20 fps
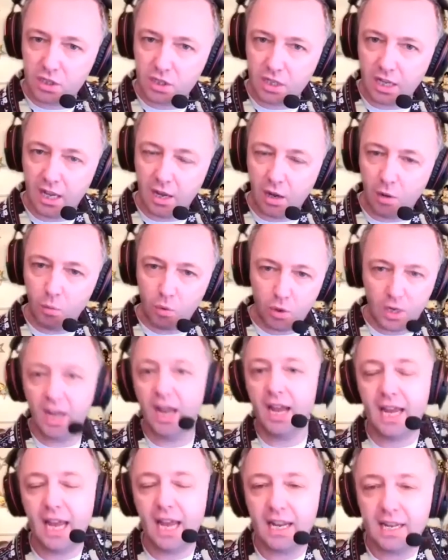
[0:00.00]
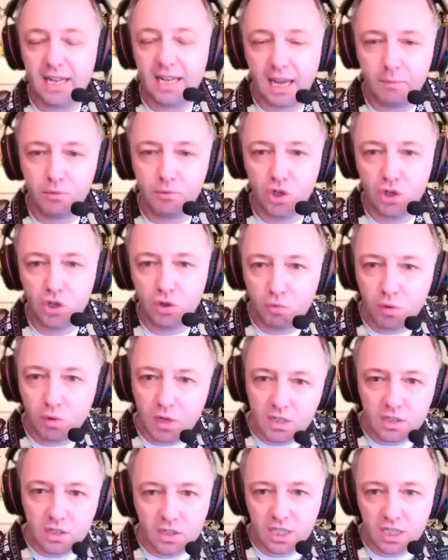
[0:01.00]
will again capture your
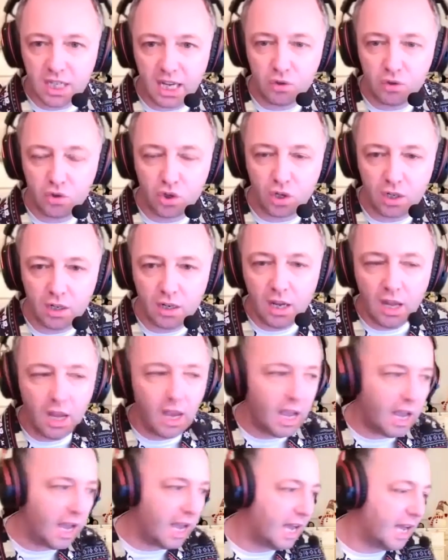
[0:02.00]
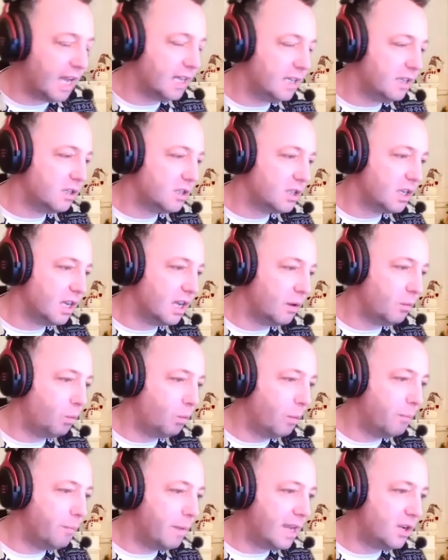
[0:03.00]
reader's attention and
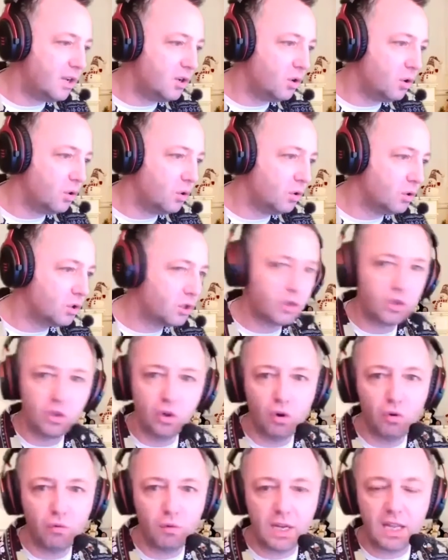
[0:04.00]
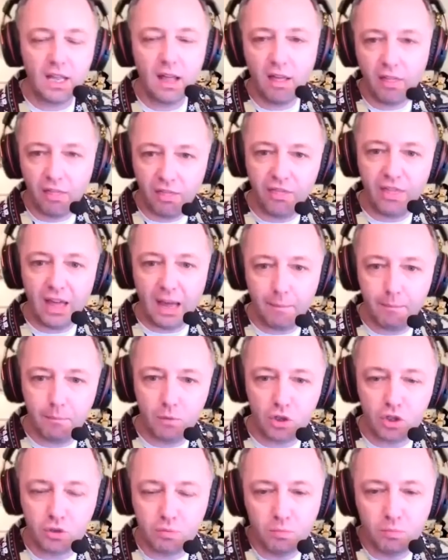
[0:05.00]
will make your story that
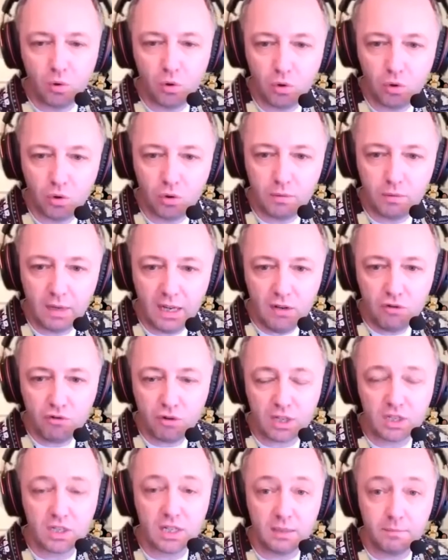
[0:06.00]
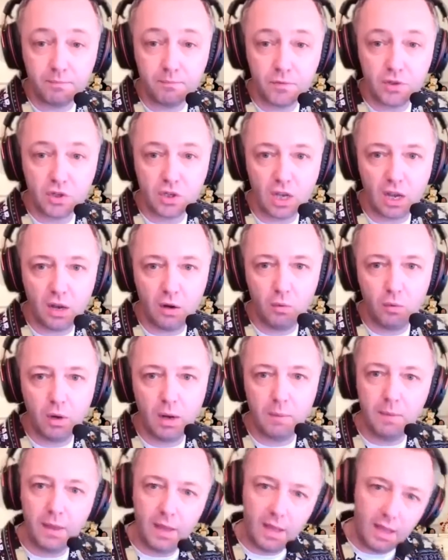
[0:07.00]
much more interesting.
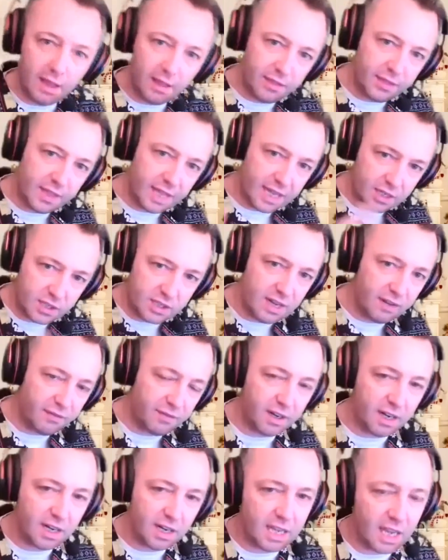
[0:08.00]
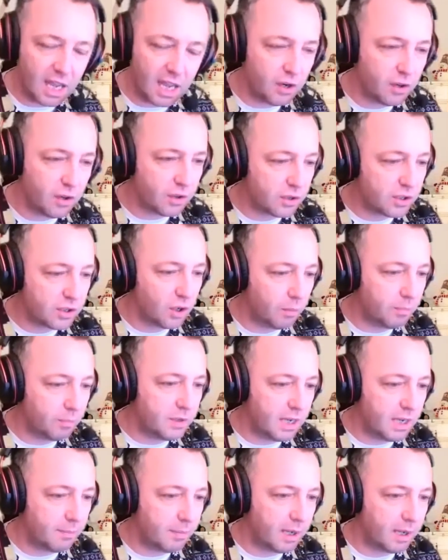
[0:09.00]
So that is definitely another top
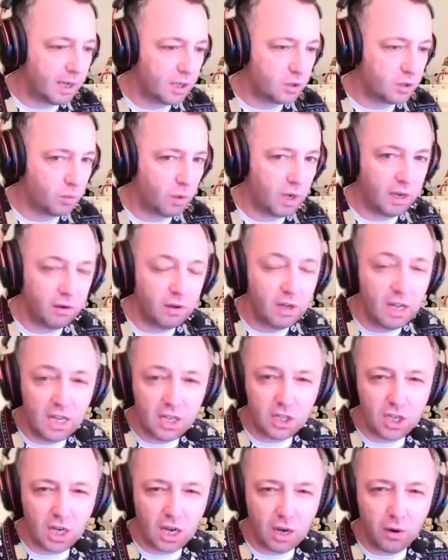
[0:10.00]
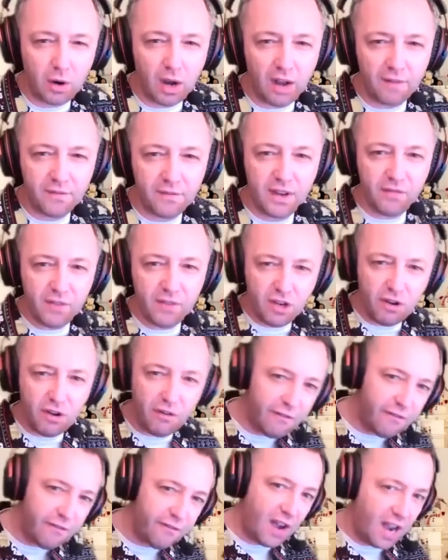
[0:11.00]
tip as well. So I've given you
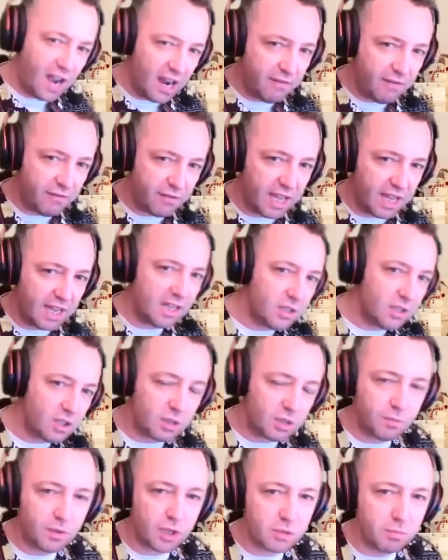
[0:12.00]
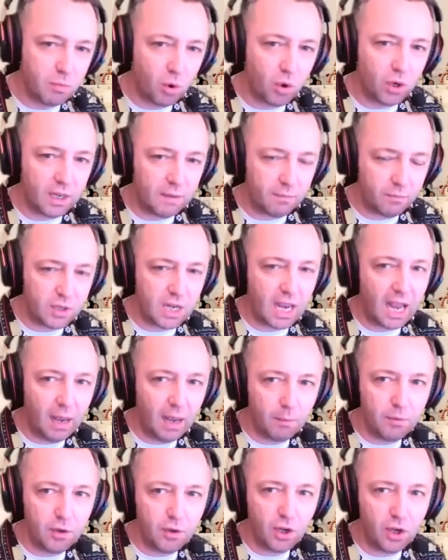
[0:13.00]
5 things this morning to
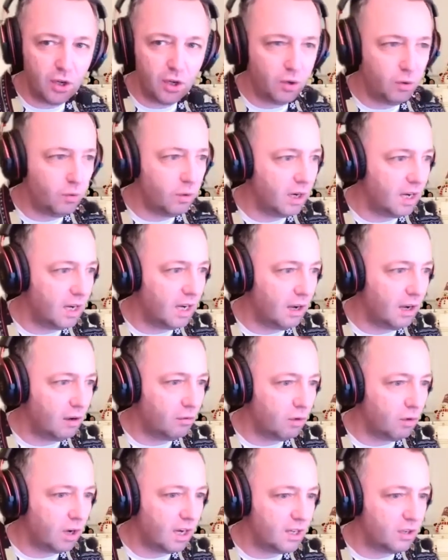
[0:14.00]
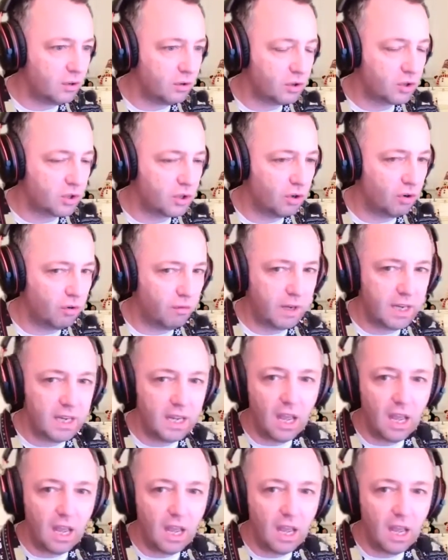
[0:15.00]
help you write your story.